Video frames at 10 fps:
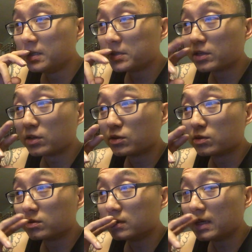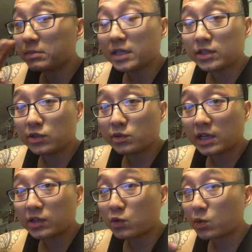So NBA
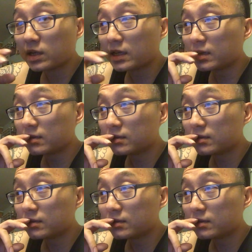2K20